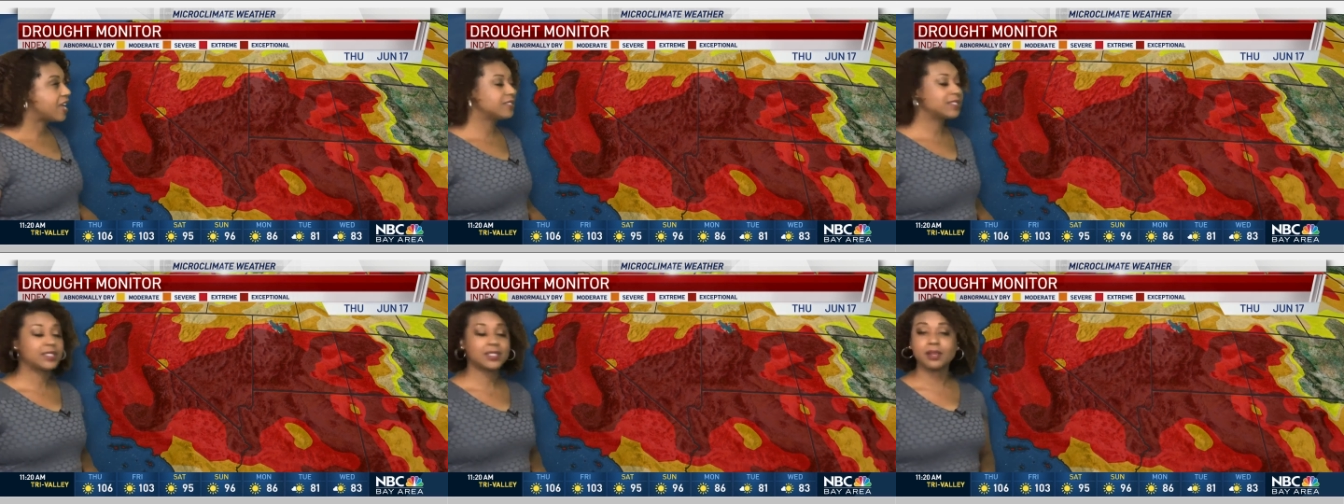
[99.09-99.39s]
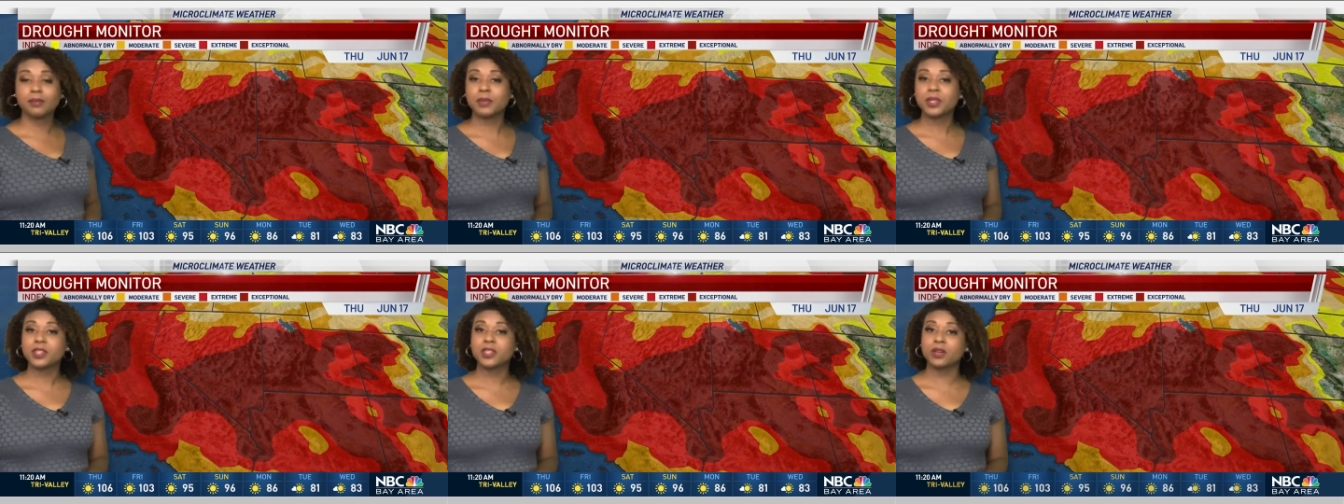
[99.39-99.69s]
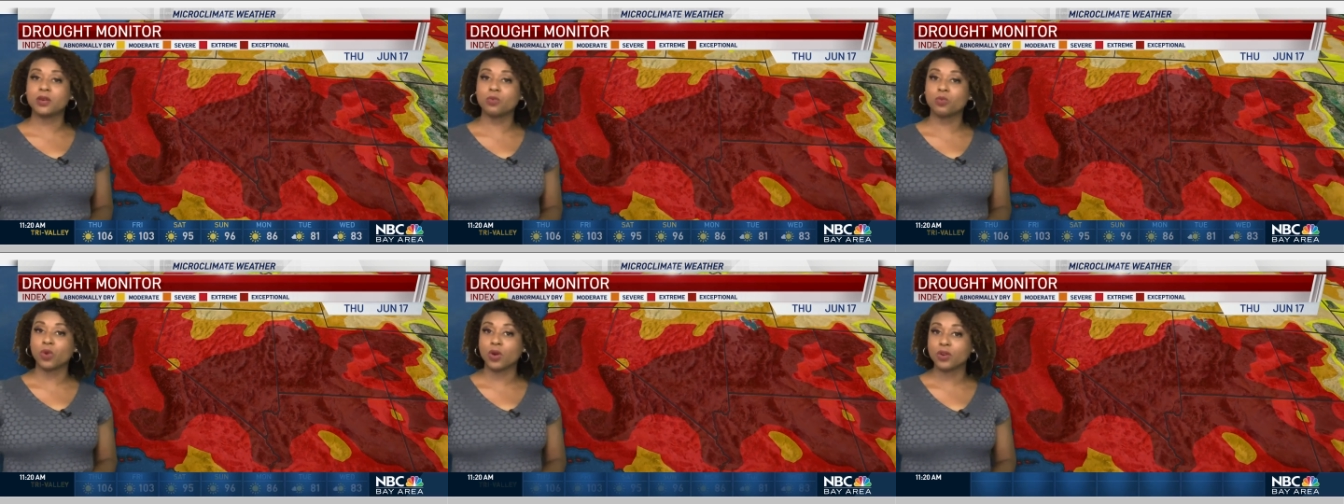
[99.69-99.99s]
And some
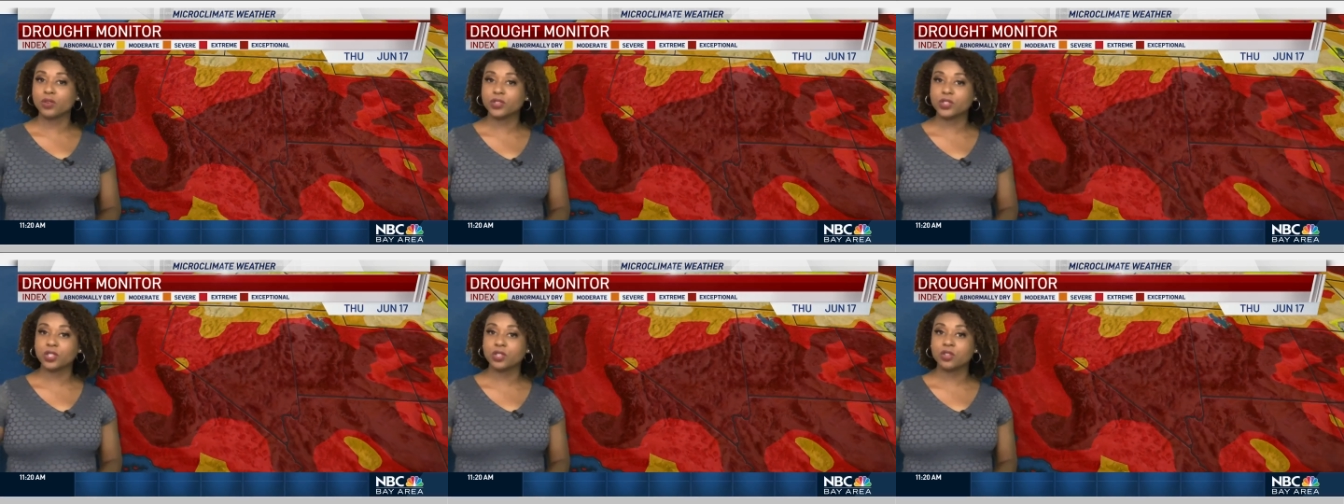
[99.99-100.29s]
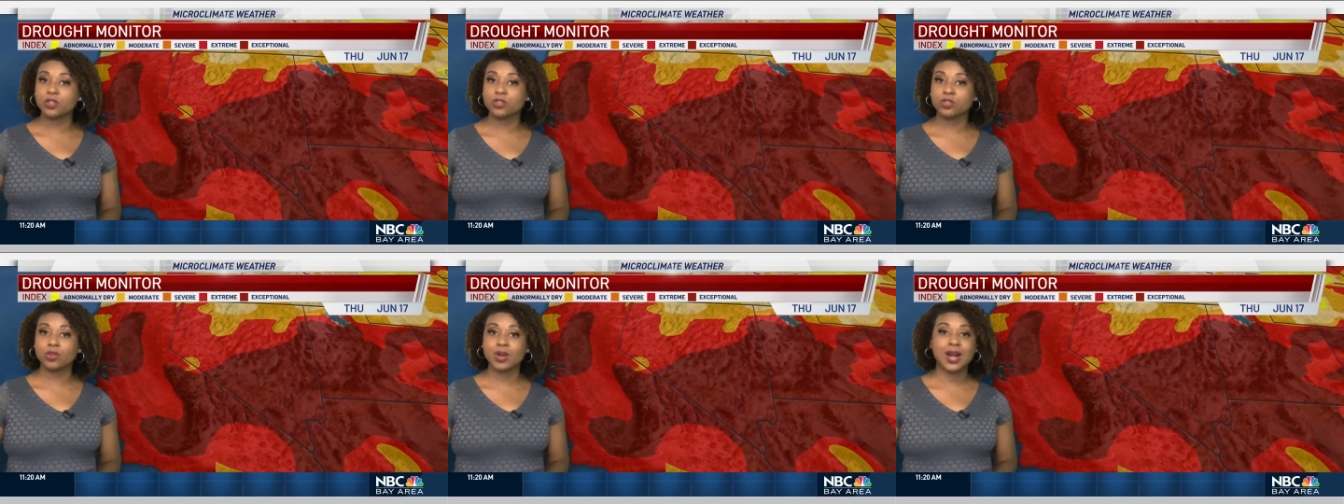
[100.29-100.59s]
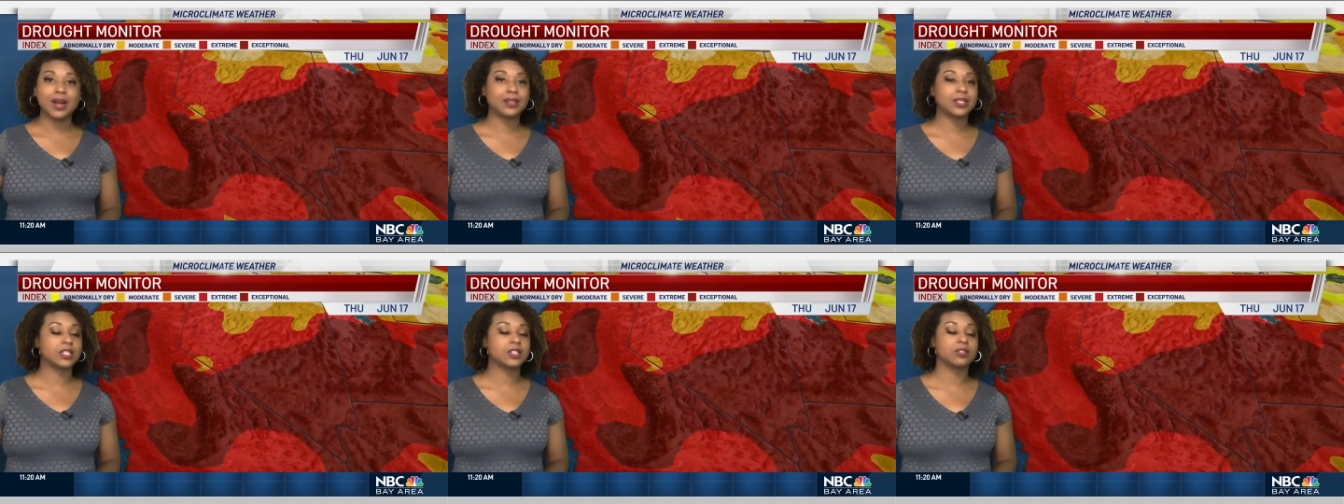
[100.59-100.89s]
of the worst of the
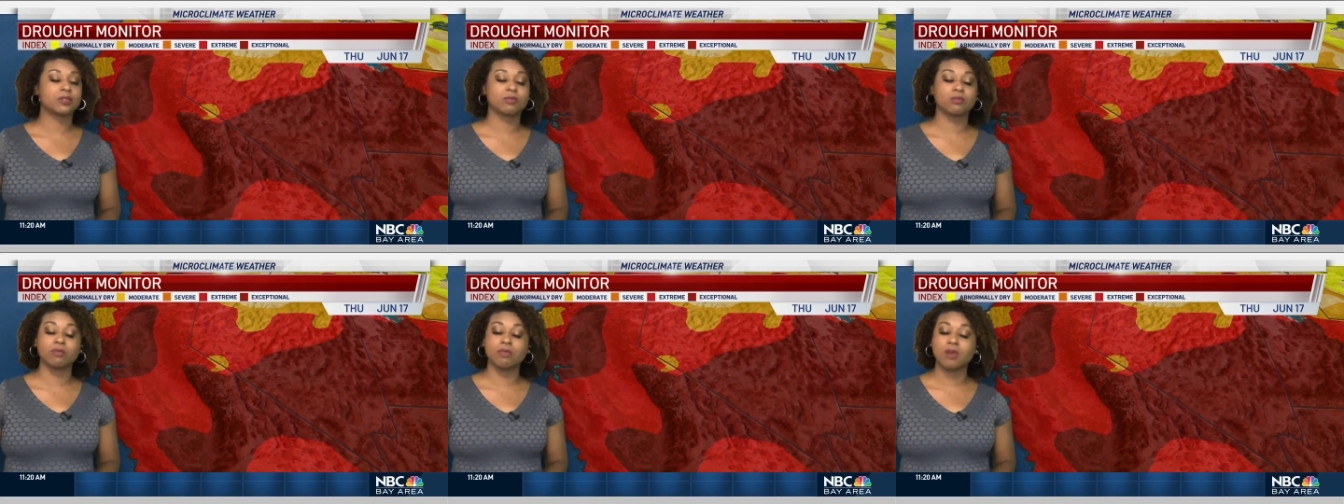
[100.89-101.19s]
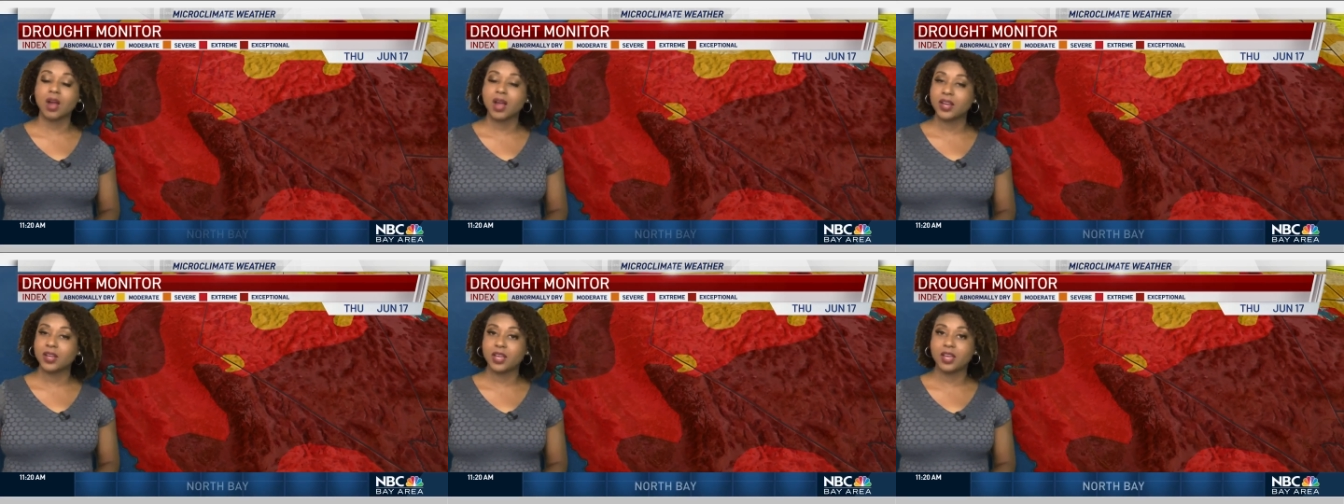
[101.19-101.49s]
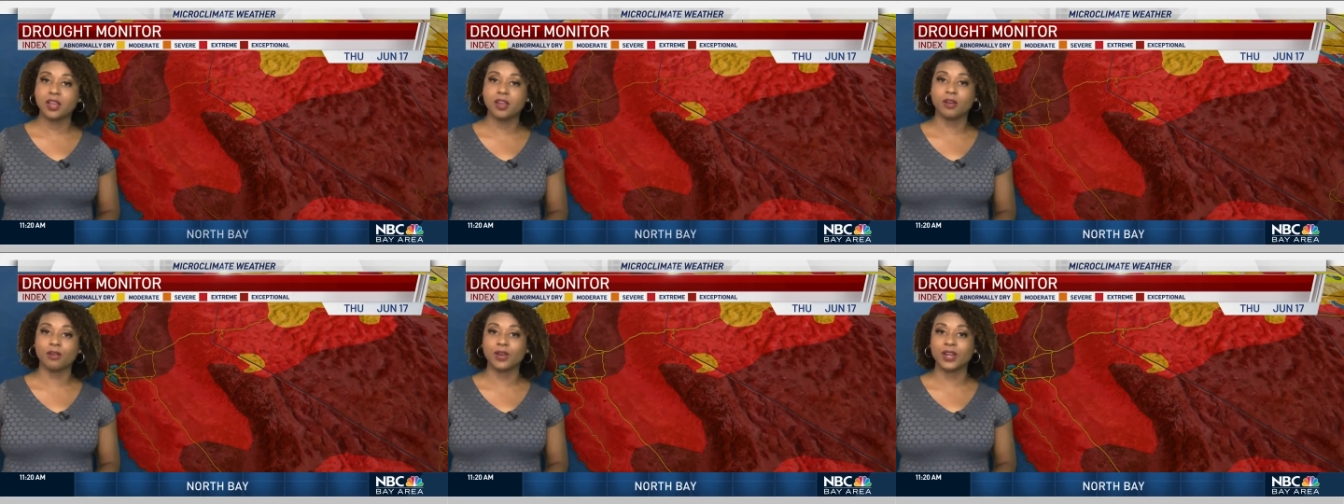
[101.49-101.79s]
drought is right
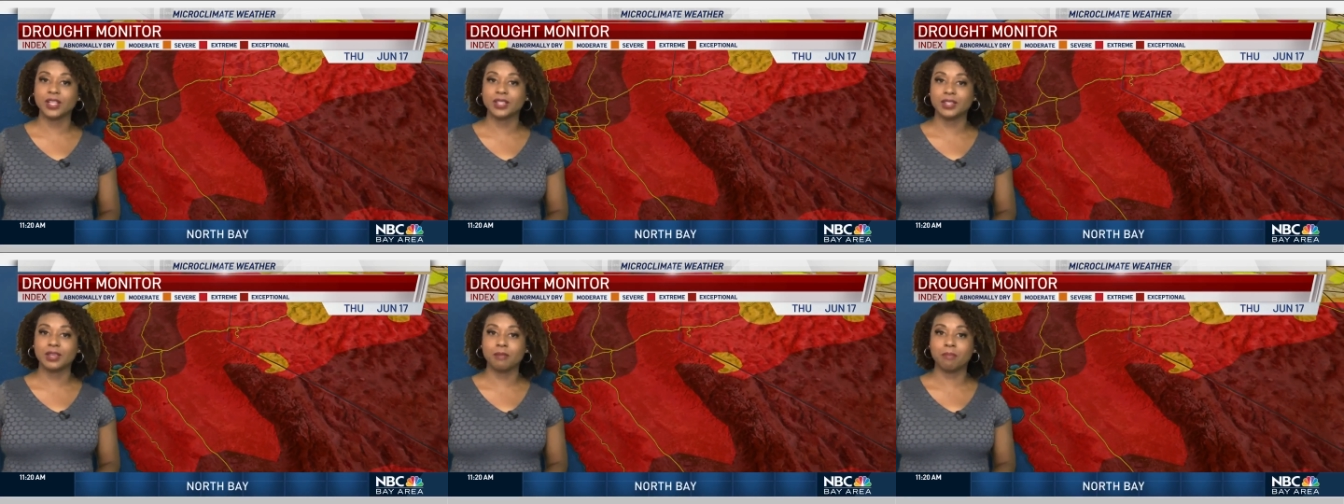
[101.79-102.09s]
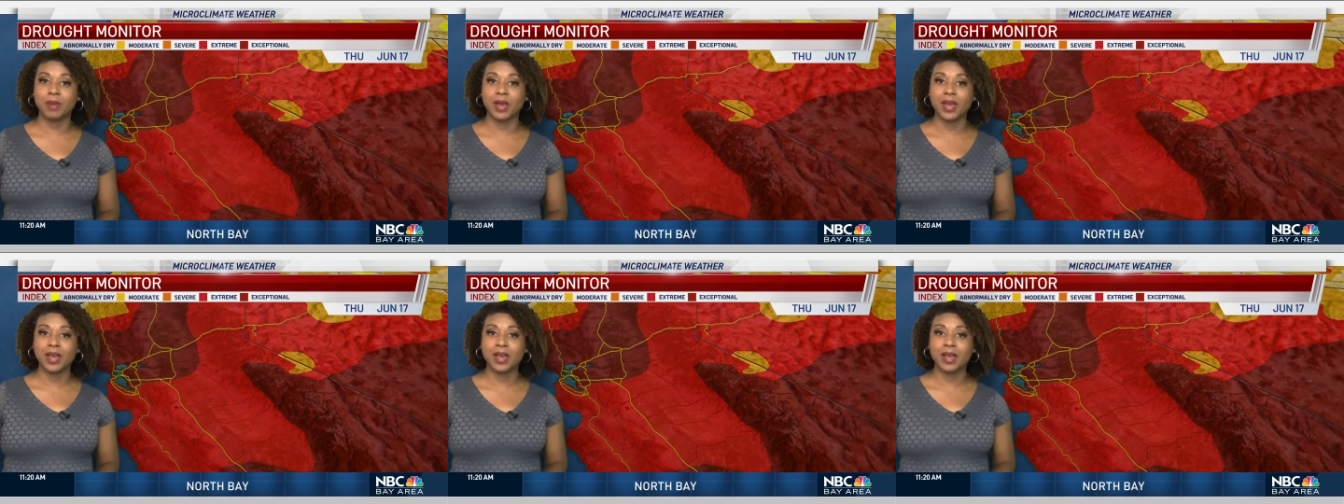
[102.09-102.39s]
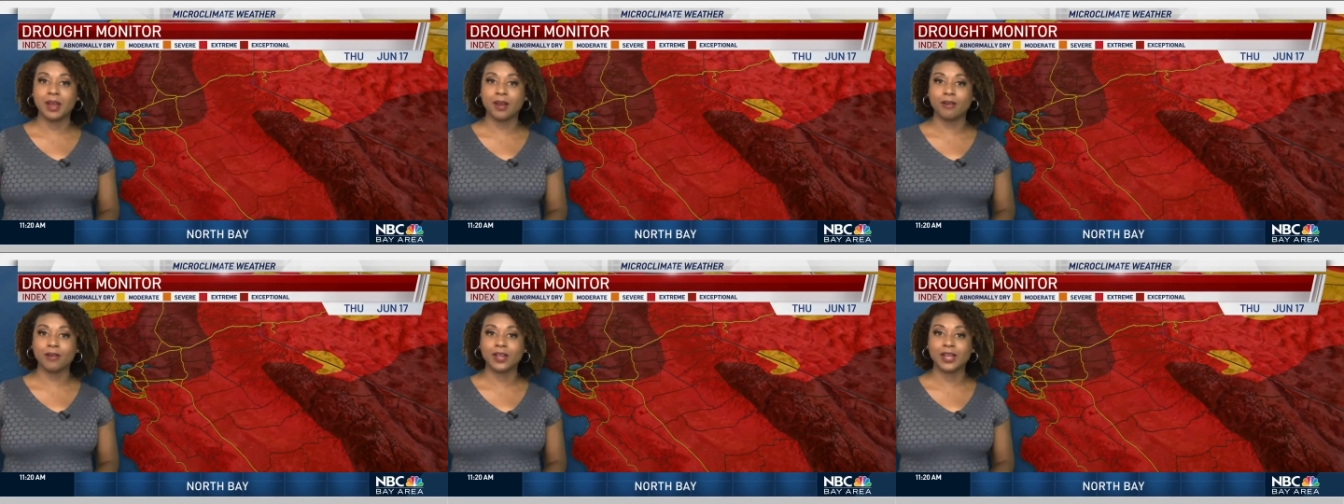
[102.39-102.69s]
here in the
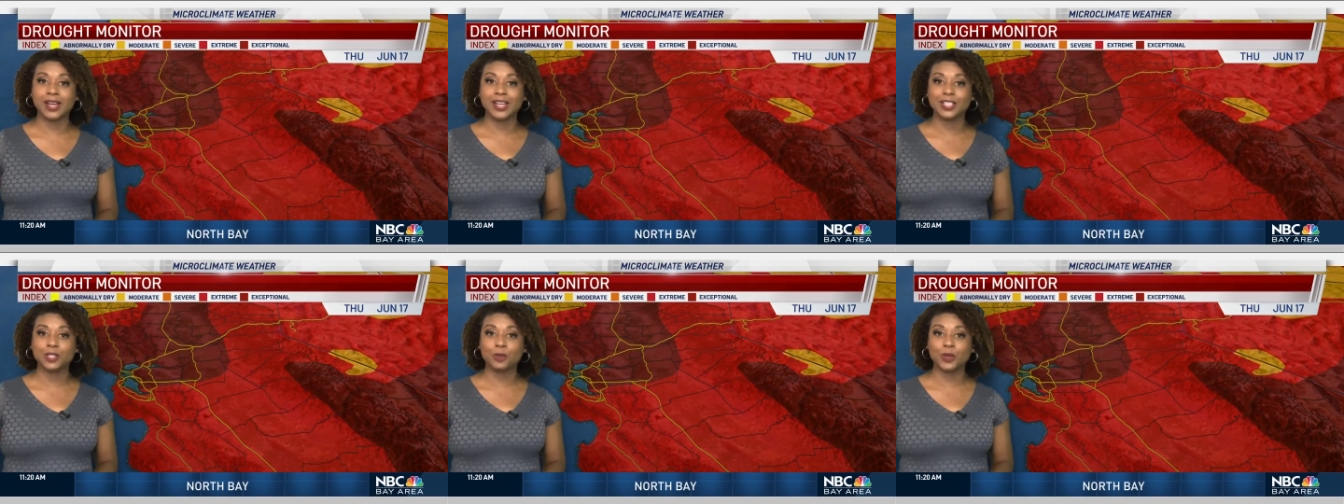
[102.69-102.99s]
Bay Area,